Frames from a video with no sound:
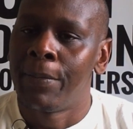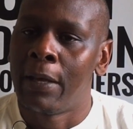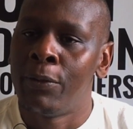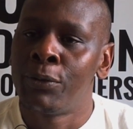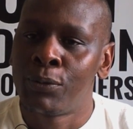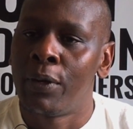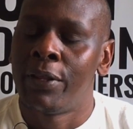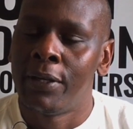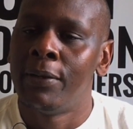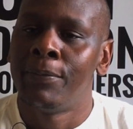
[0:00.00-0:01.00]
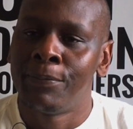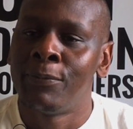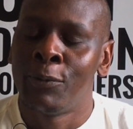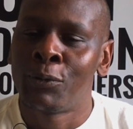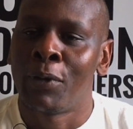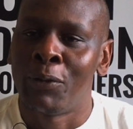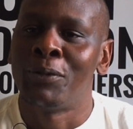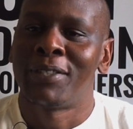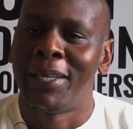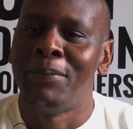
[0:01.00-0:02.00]
Those were
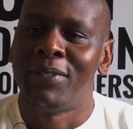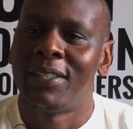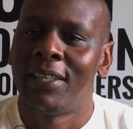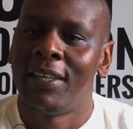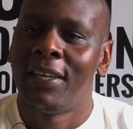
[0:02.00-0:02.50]
those times.